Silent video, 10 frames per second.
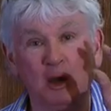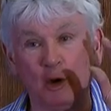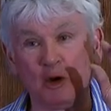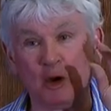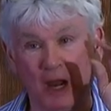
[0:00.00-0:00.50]

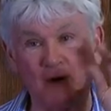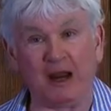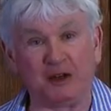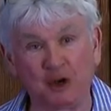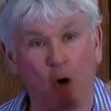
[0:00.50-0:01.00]
You're doing a
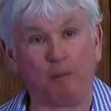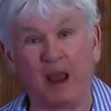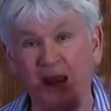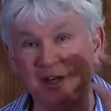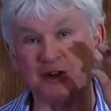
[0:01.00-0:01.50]
great
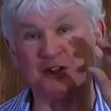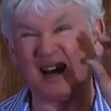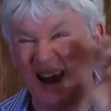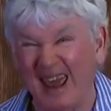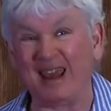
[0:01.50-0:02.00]
job in just
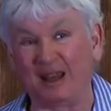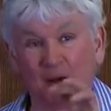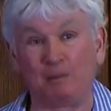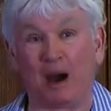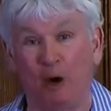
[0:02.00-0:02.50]
delaying
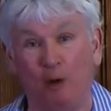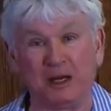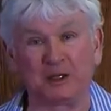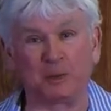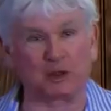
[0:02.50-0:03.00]
them by all
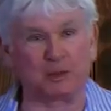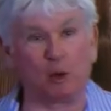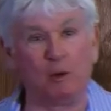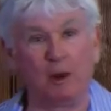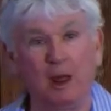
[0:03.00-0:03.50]
means
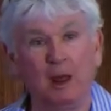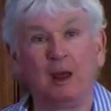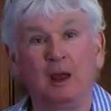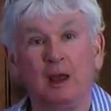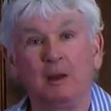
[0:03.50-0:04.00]
possible.
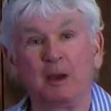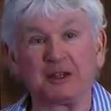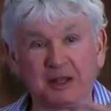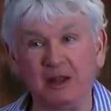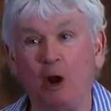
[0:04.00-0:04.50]

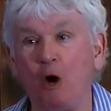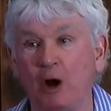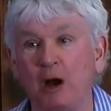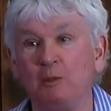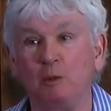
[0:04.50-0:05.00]
Because in the
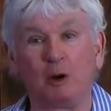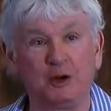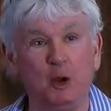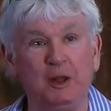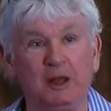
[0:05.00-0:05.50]
long run, we're
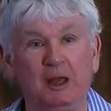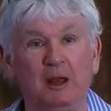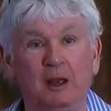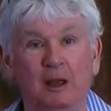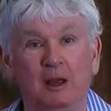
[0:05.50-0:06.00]
doing
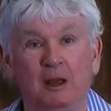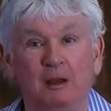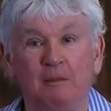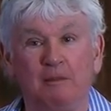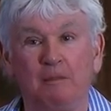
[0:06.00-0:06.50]
the
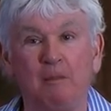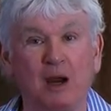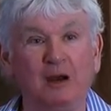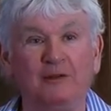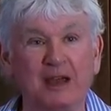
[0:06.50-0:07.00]

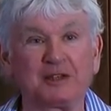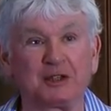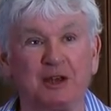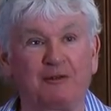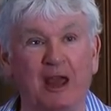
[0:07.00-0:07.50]
mug
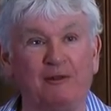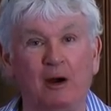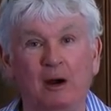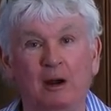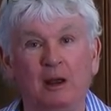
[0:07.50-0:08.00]
investors a
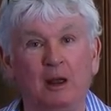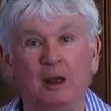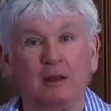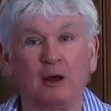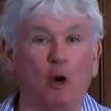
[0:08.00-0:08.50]
favour.
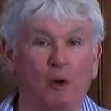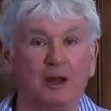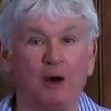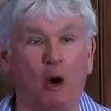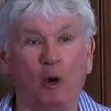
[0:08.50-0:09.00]
The
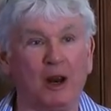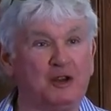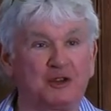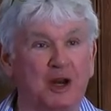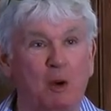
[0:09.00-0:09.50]
whole
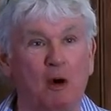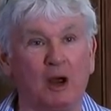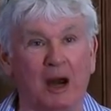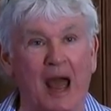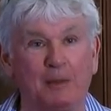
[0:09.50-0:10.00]
industry will
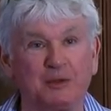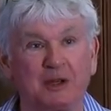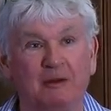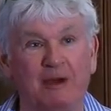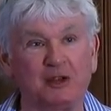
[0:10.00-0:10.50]

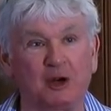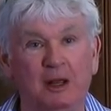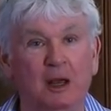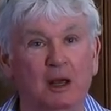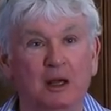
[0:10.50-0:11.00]
collapse
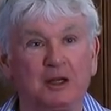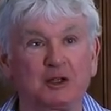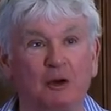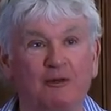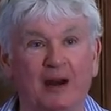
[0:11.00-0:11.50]
eventually,
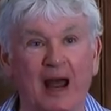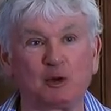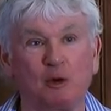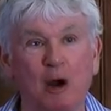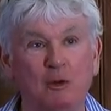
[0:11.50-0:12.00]
just on
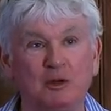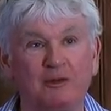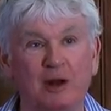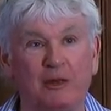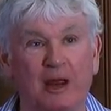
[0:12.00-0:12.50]
financial grounds,
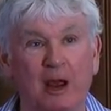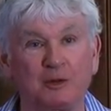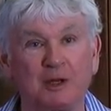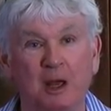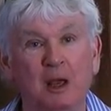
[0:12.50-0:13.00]
if nothing
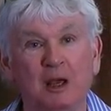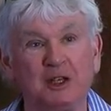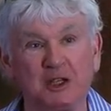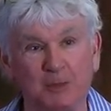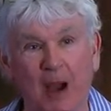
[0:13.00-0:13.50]
else,
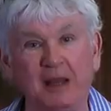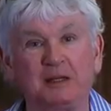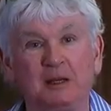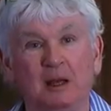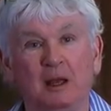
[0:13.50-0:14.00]

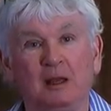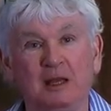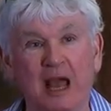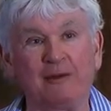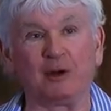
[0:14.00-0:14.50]
despite
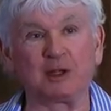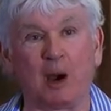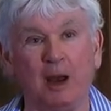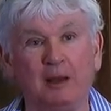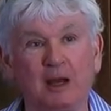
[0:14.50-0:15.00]
the efforts
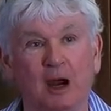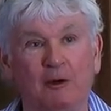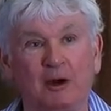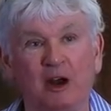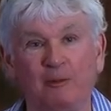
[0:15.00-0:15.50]
by the
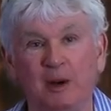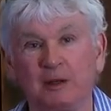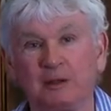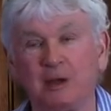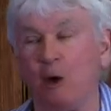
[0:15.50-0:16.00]
current government
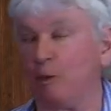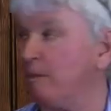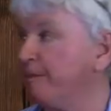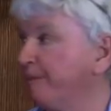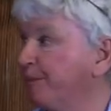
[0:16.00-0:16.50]
to help them.